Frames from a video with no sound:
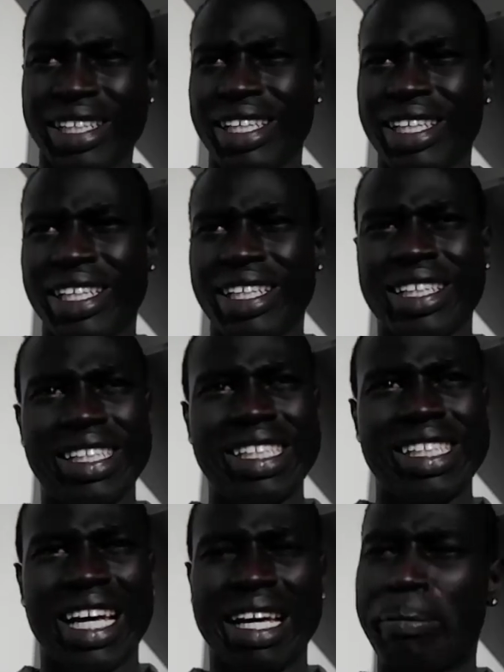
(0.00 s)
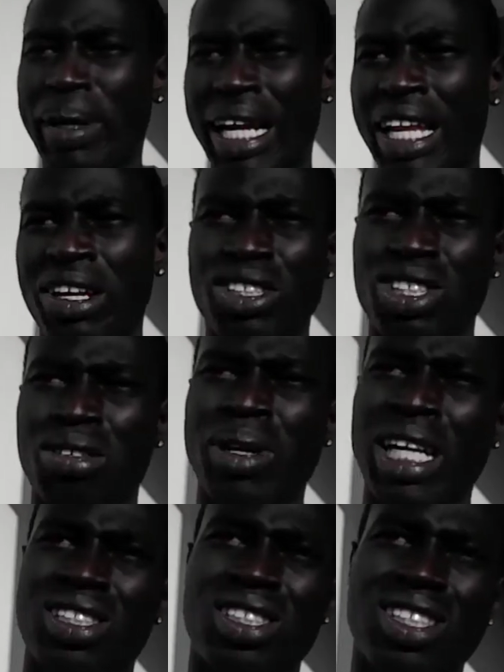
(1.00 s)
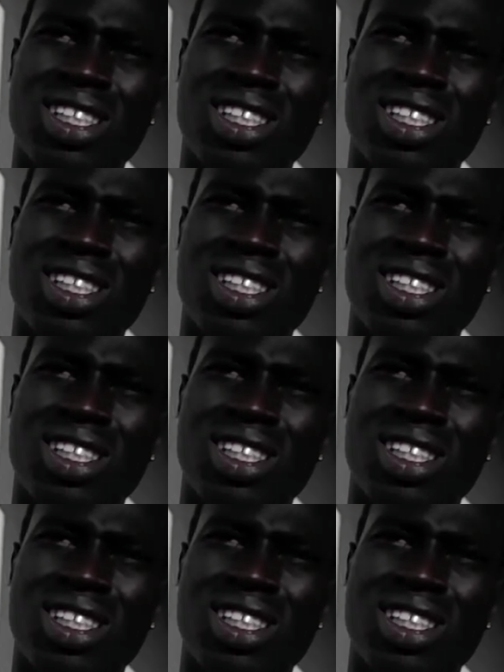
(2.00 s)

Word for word: uh, I, but I learned so much.